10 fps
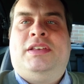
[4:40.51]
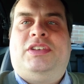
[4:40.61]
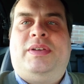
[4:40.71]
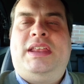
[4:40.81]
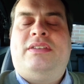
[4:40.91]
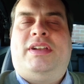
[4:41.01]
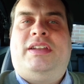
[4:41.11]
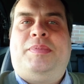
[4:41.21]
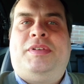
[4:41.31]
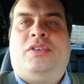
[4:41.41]
So he directed
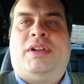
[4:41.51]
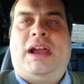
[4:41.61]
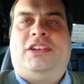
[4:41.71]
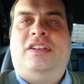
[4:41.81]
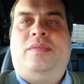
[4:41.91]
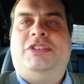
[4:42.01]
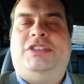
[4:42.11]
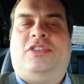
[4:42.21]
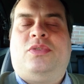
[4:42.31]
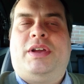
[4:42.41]
an episode called Action,
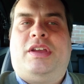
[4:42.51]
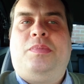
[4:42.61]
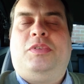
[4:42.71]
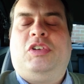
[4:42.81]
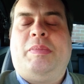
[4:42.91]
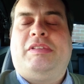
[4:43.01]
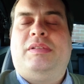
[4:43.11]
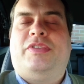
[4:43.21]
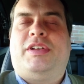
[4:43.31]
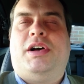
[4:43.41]
which is quite good. We'll talk about
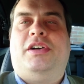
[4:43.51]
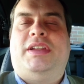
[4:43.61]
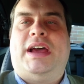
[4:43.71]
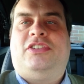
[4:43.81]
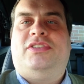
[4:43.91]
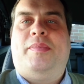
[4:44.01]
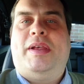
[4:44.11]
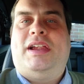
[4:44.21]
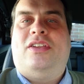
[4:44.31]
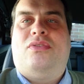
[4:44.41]
some of the cars in Action a
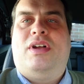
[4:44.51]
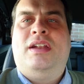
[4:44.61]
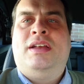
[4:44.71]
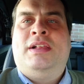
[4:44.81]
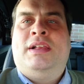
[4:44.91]
bit later on.